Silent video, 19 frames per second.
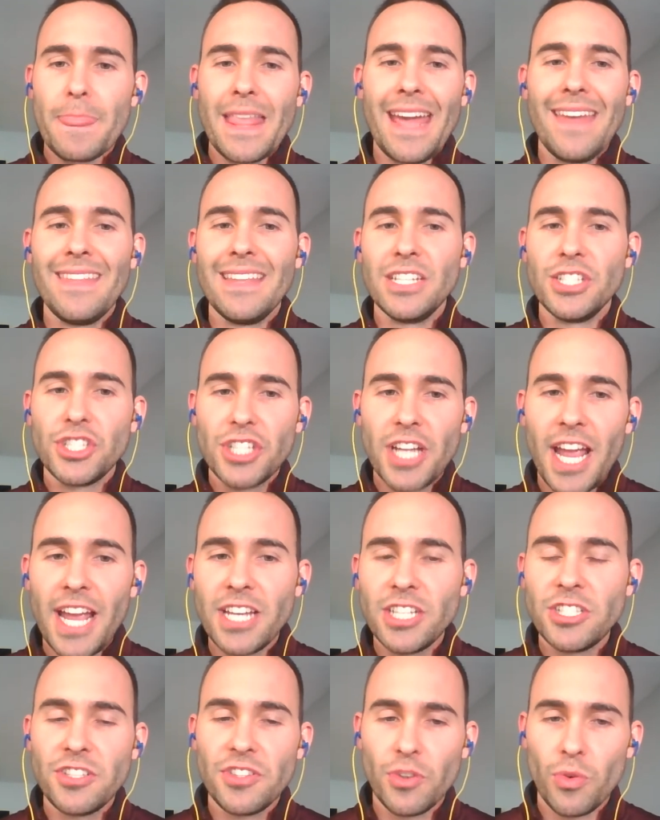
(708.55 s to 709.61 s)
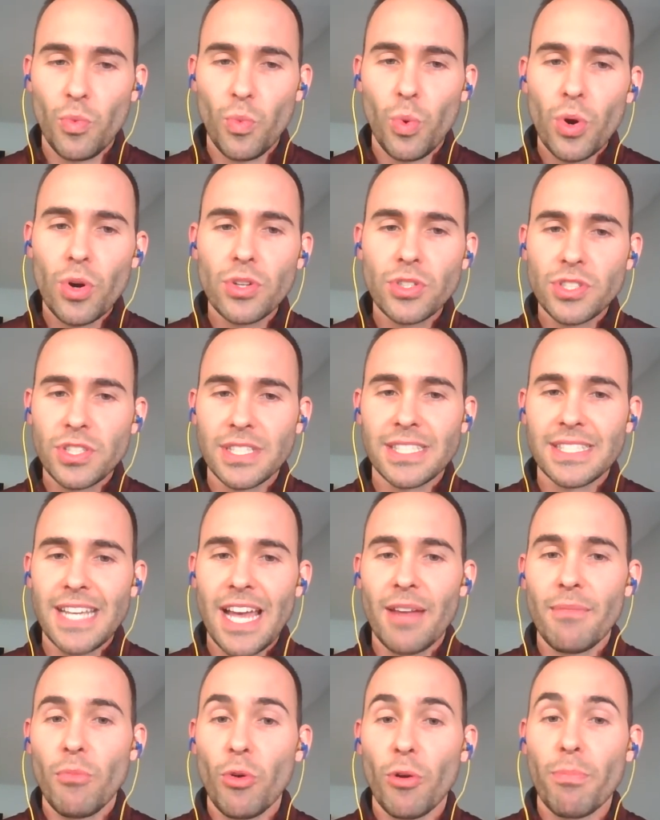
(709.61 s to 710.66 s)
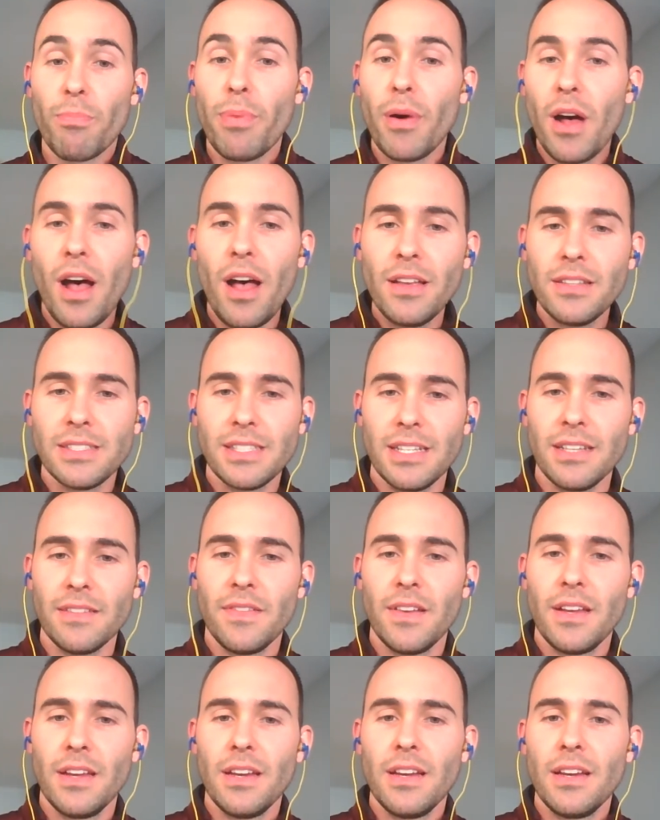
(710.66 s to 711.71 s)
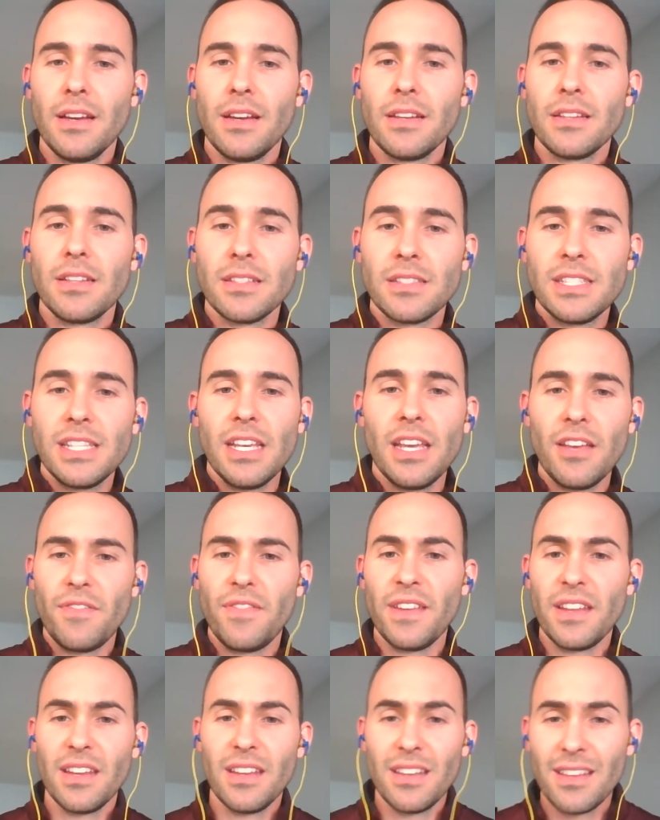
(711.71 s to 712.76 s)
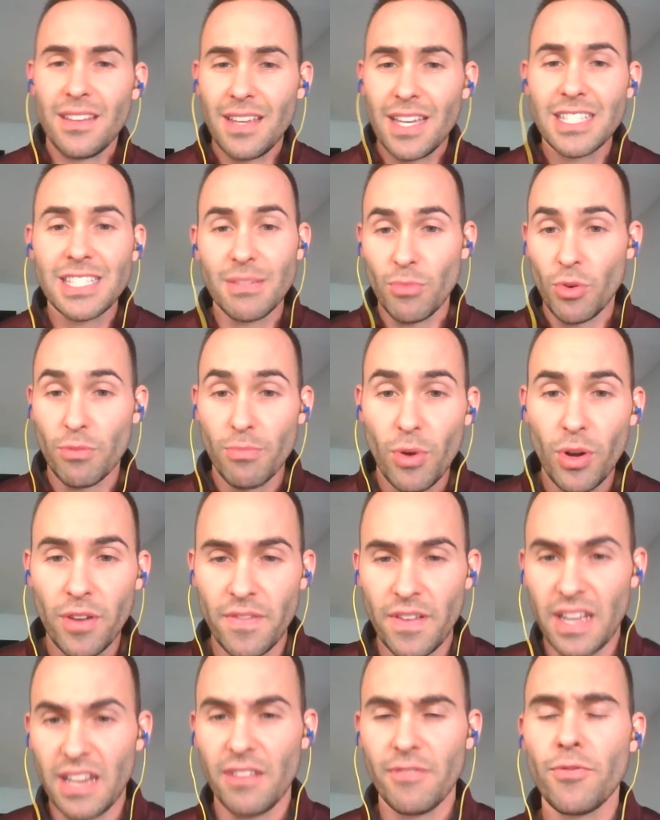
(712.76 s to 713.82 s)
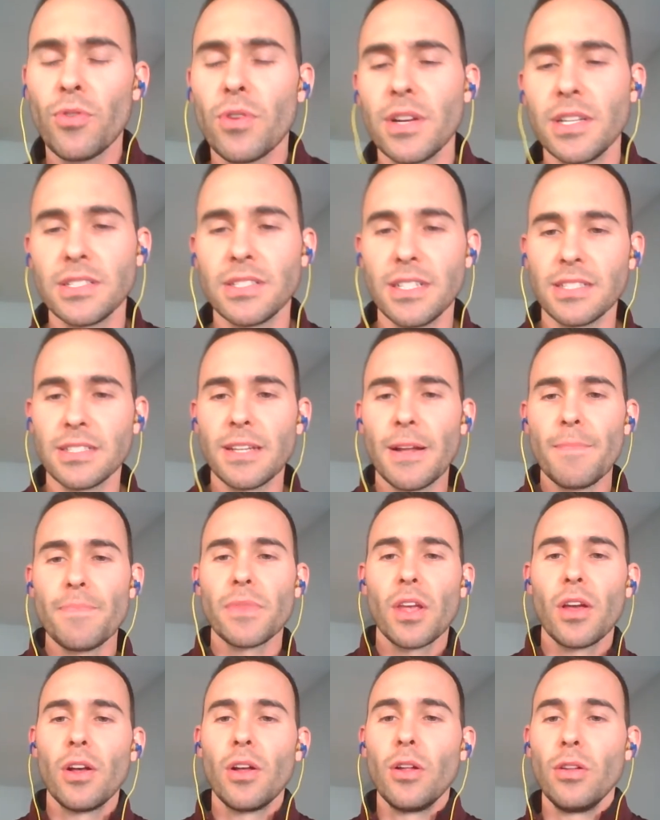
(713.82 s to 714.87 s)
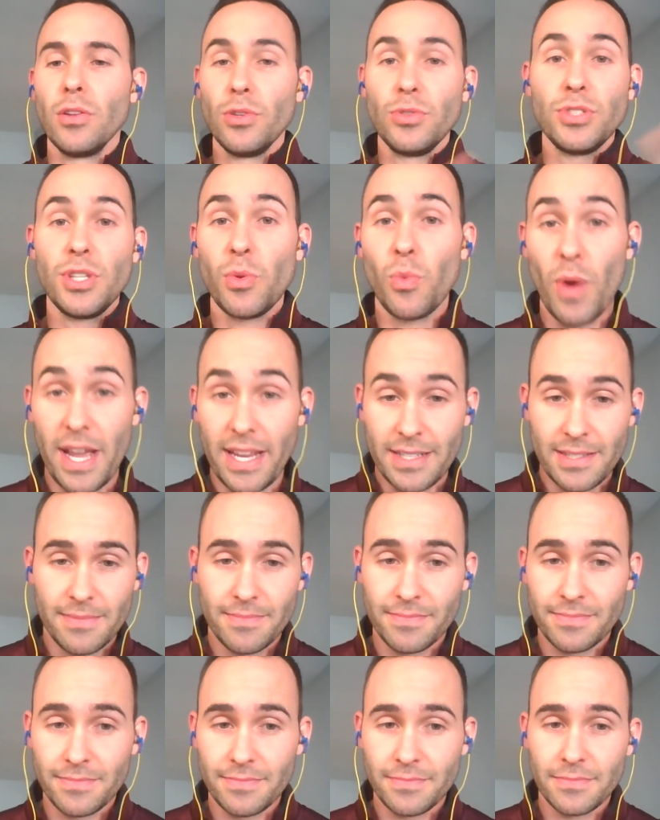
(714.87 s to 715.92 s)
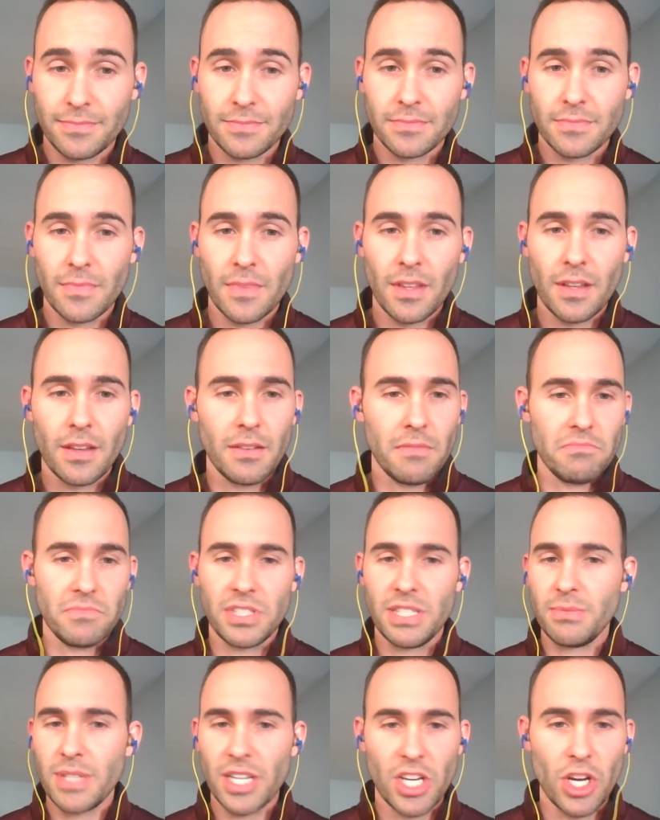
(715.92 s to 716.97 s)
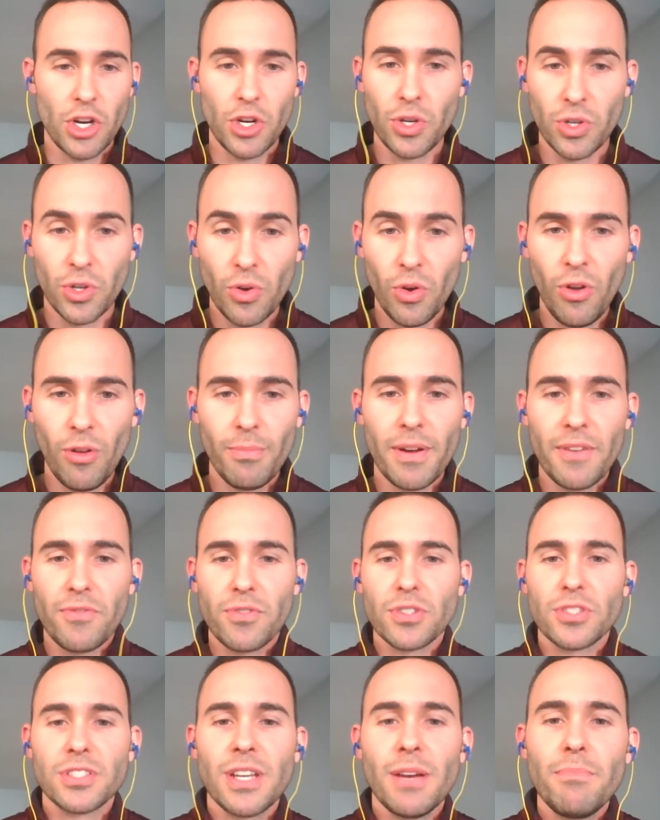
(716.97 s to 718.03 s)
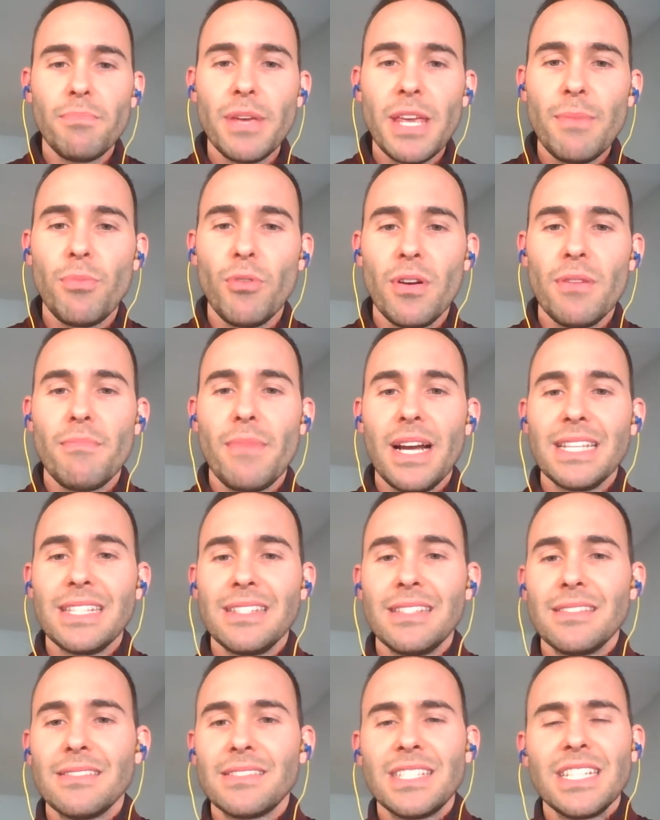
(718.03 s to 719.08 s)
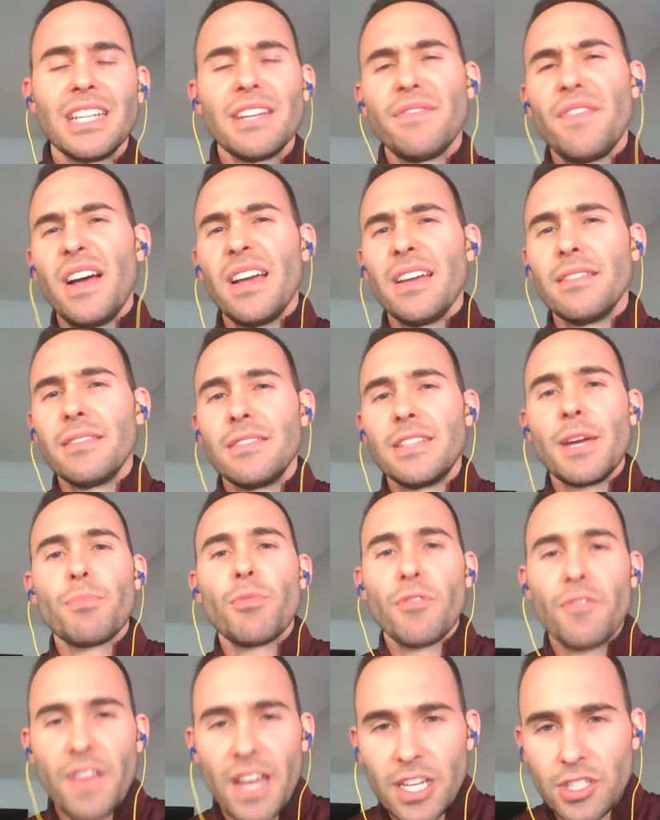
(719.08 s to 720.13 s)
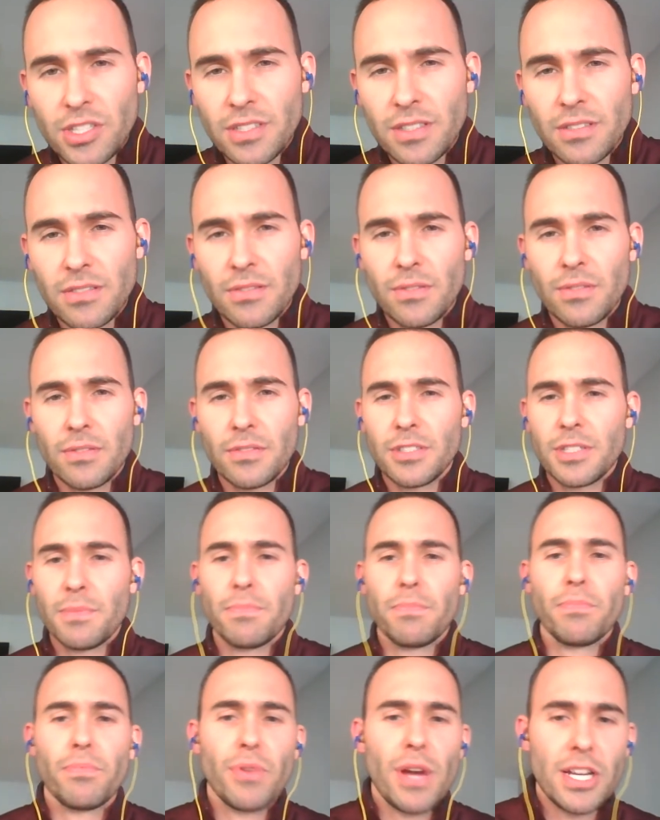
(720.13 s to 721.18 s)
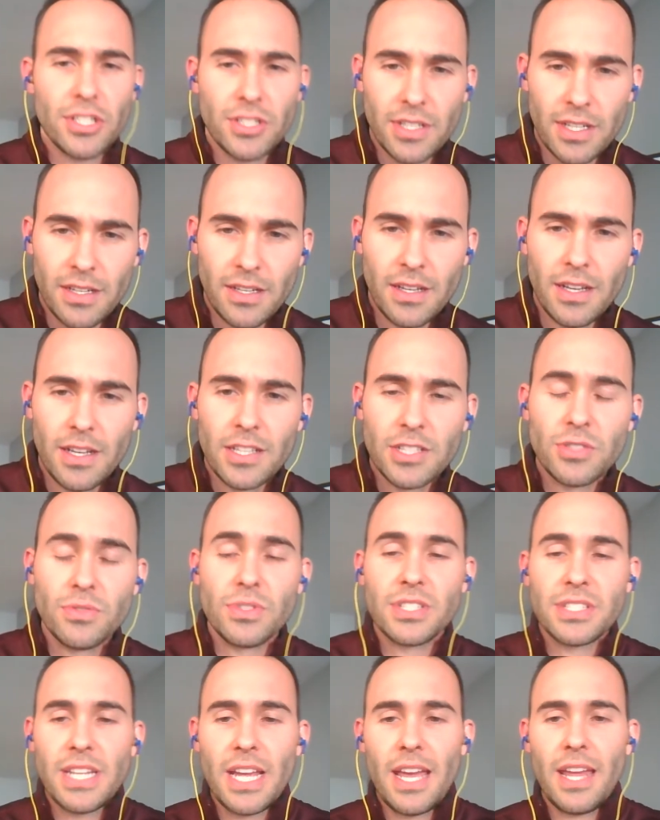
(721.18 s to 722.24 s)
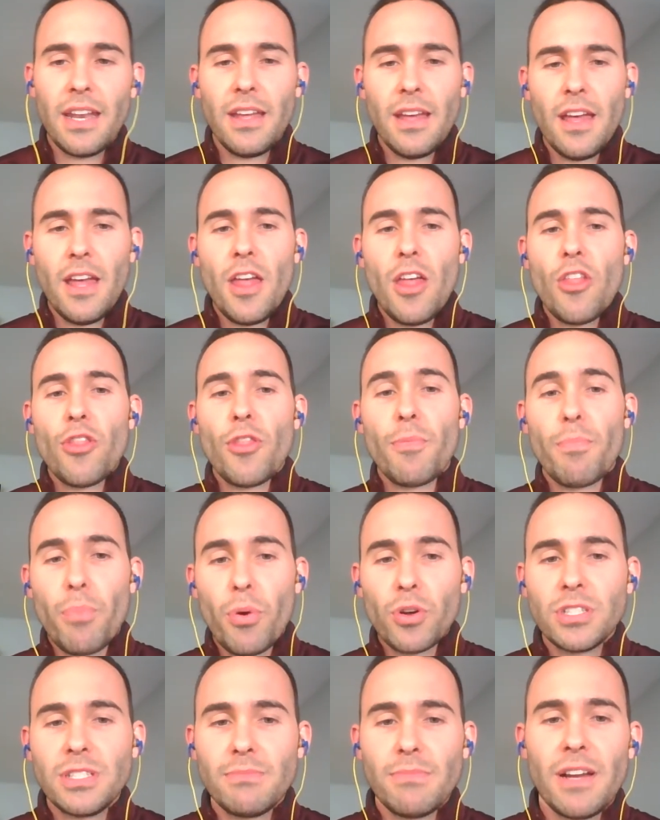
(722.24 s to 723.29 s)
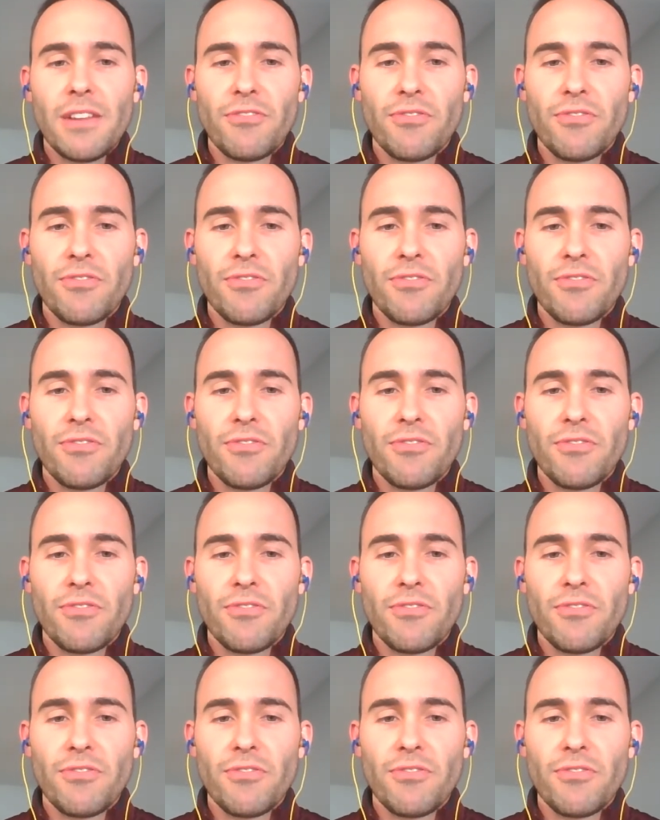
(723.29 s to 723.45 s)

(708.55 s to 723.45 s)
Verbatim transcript: and then changing the words to sound more positive to see if it isn't more motivating. For instance, losing weight. Seems like a good goal, but for some people it might signify deprivation or depression. So instead, the person might